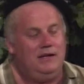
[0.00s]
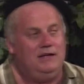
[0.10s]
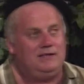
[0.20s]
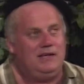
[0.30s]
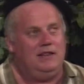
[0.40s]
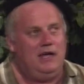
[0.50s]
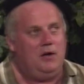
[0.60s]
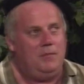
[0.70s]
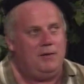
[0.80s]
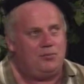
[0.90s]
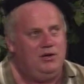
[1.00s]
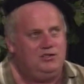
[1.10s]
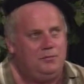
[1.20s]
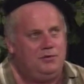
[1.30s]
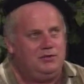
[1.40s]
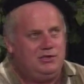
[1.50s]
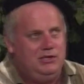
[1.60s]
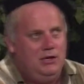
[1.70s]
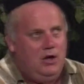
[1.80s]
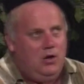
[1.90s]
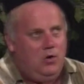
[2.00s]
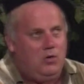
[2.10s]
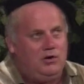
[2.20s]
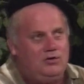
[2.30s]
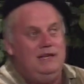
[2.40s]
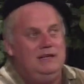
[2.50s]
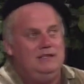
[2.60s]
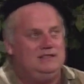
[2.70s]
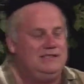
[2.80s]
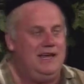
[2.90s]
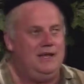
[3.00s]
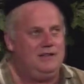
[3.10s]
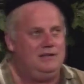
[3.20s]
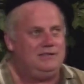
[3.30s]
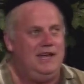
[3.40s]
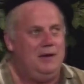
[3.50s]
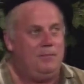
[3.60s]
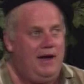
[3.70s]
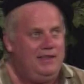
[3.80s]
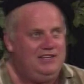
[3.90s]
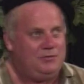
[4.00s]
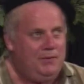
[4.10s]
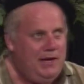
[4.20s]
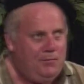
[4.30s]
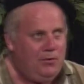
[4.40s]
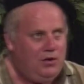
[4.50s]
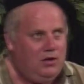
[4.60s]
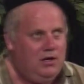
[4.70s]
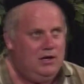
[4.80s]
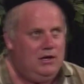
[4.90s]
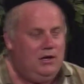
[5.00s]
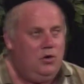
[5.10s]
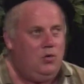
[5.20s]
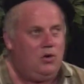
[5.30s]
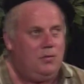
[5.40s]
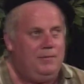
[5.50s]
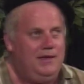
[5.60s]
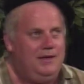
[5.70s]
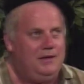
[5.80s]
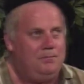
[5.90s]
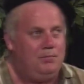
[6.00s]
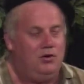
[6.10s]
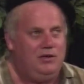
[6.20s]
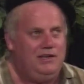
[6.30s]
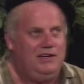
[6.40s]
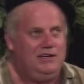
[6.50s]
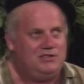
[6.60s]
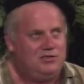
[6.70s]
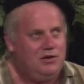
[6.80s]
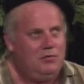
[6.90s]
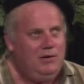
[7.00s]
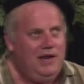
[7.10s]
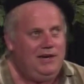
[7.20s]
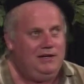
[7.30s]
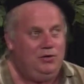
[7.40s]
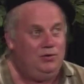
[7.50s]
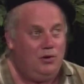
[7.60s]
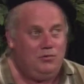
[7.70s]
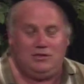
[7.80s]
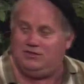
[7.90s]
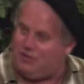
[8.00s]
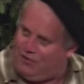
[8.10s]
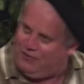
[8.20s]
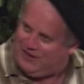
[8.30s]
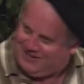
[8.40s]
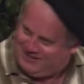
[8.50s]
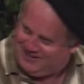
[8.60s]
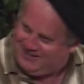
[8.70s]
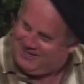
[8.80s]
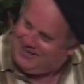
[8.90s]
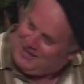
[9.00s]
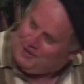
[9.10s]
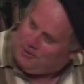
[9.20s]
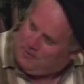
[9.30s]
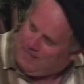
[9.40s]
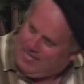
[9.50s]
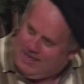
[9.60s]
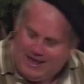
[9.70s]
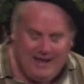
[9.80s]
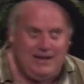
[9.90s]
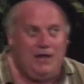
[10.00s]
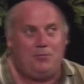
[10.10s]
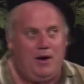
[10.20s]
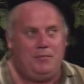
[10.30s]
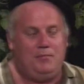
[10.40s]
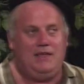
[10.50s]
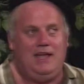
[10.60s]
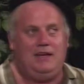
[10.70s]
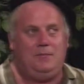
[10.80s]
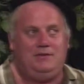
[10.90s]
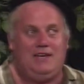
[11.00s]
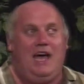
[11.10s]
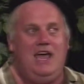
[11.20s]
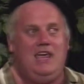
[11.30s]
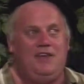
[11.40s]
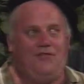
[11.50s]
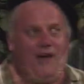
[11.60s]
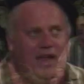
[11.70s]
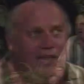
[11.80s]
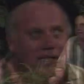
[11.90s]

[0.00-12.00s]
sell out my principles, or do stand by these people who are being bullied and exterminated, who don't deserve it, and probably end up dying fighting